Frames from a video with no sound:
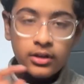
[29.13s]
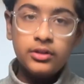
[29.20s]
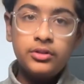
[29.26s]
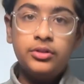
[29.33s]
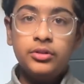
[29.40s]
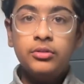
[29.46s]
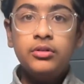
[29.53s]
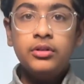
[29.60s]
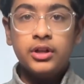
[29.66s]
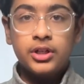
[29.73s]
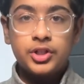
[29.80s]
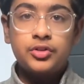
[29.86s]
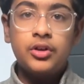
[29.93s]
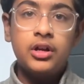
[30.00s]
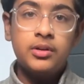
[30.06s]
to
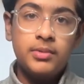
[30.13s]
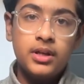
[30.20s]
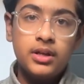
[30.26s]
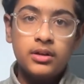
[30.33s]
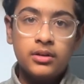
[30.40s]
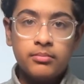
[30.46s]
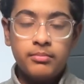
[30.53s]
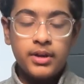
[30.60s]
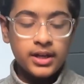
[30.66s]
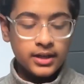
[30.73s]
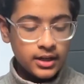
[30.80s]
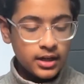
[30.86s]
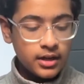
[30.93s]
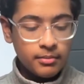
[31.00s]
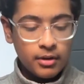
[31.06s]
astronomy,
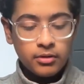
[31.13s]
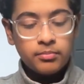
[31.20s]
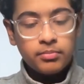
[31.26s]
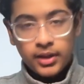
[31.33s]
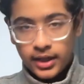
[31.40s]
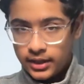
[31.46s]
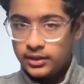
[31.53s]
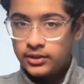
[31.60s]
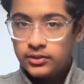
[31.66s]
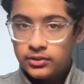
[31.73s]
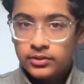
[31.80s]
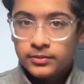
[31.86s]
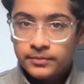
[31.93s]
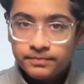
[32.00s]
mainly about planets.